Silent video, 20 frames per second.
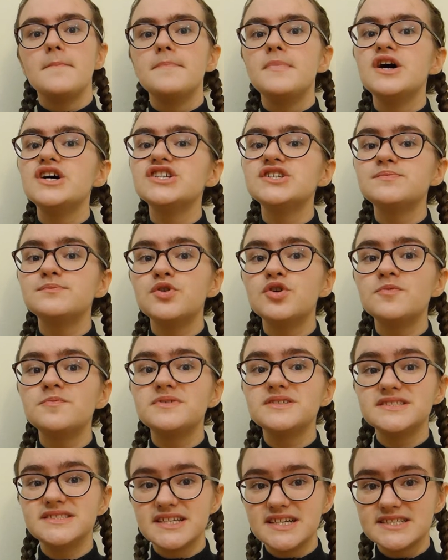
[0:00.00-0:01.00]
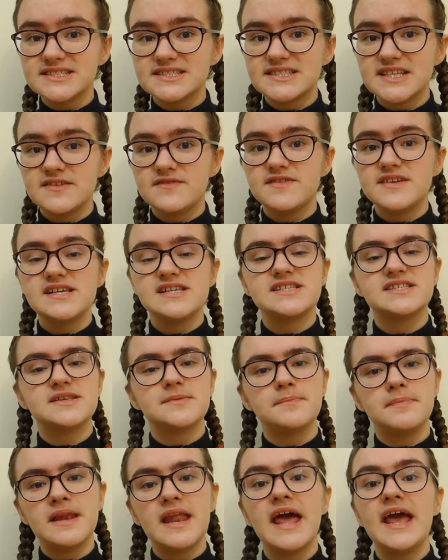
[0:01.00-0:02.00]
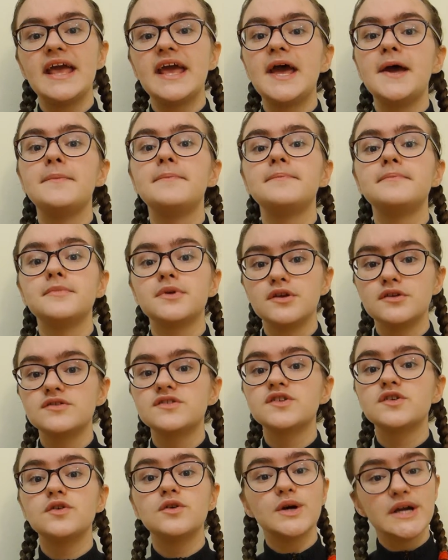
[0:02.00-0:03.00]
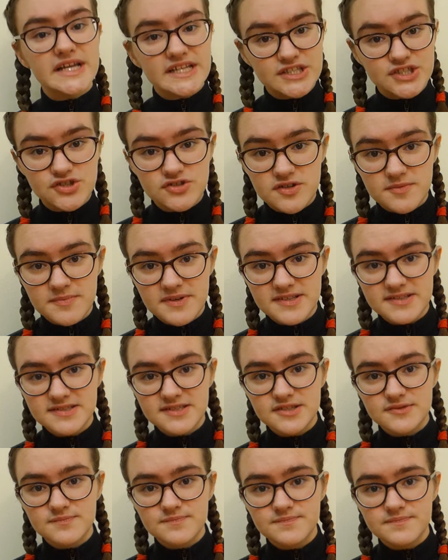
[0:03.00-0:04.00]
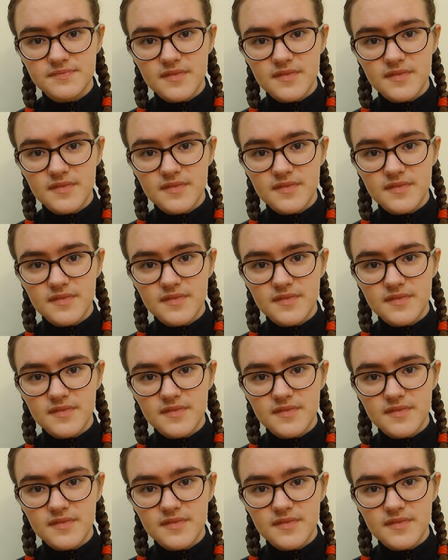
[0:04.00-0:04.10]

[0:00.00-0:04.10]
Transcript: Much more productive is to play a musical instrument.